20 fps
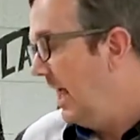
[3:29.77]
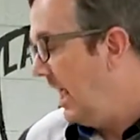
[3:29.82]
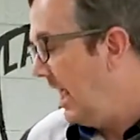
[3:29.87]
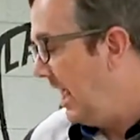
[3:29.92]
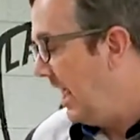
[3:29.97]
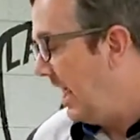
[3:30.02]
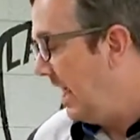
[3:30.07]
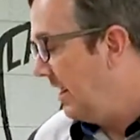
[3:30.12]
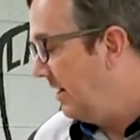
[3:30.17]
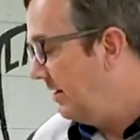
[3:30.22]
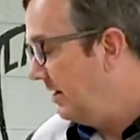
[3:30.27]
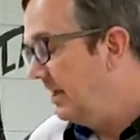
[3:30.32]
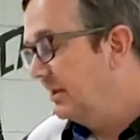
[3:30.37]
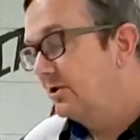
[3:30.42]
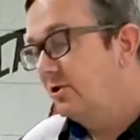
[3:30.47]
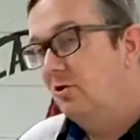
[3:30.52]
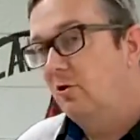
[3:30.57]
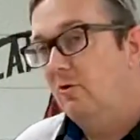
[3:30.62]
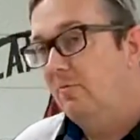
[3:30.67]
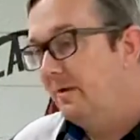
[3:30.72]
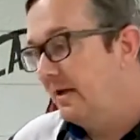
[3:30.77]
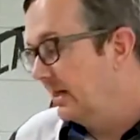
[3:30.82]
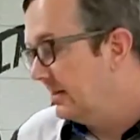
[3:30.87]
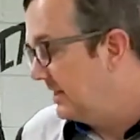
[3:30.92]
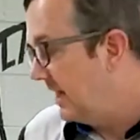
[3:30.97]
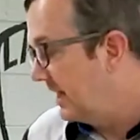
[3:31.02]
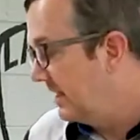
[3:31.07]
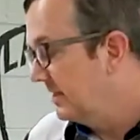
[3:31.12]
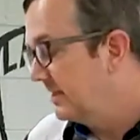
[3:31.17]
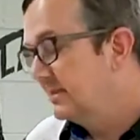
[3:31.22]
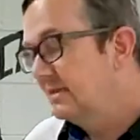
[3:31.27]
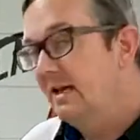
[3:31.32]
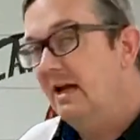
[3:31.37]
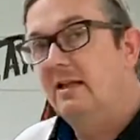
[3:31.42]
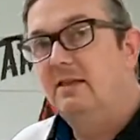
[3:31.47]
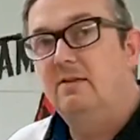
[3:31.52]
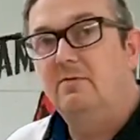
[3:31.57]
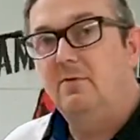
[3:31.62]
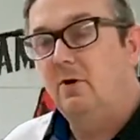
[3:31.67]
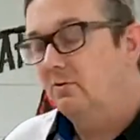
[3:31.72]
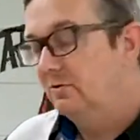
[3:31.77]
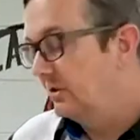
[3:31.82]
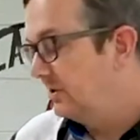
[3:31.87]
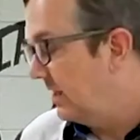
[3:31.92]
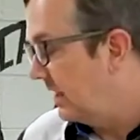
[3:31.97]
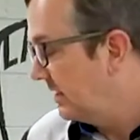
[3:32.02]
And it's cool because I can set the voltage.